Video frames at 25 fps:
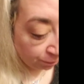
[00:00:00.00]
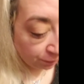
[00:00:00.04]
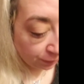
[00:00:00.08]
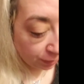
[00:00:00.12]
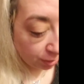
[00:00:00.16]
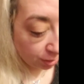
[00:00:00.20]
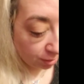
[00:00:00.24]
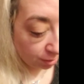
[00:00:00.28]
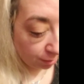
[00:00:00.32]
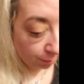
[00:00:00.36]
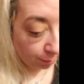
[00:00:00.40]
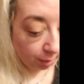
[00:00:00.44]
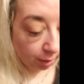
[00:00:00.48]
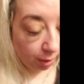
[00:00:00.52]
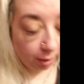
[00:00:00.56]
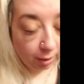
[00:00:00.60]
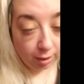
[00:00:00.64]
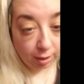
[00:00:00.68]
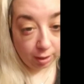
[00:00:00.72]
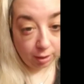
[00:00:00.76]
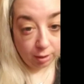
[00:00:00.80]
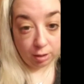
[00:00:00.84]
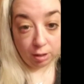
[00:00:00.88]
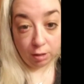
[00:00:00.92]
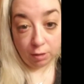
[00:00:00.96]
so I'm like, I
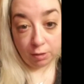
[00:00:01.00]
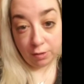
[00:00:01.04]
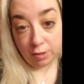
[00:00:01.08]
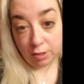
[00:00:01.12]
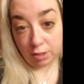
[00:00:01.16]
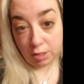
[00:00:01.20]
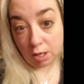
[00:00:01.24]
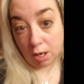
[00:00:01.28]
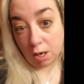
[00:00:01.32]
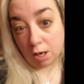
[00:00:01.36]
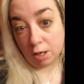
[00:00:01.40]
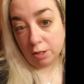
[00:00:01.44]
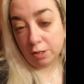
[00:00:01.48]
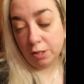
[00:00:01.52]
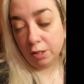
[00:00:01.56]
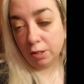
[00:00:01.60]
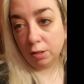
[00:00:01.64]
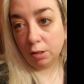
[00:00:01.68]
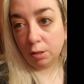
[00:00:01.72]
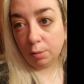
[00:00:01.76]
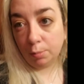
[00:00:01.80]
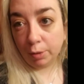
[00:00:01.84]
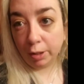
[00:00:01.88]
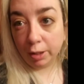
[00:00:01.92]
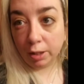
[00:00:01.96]
gotta go to the doctor. Oh
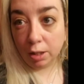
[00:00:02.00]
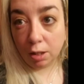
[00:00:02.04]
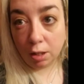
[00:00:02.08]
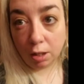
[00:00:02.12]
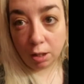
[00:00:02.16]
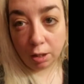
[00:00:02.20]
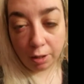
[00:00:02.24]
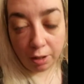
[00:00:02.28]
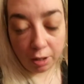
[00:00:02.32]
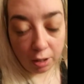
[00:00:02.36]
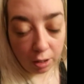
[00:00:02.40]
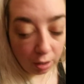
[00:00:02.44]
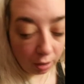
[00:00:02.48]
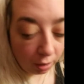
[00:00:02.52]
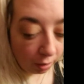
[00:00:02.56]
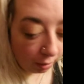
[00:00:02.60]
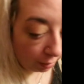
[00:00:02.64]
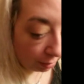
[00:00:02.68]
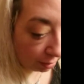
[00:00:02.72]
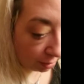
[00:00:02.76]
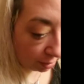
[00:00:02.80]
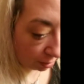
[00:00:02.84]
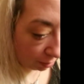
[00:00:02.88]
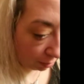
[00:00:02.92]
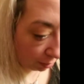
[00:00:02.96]
my god.
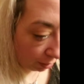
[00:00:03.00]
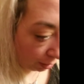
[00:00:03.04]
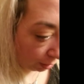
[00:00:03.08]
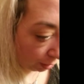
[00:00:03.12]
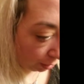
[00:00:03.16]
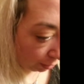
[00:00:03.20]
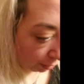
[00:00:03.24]
So like, I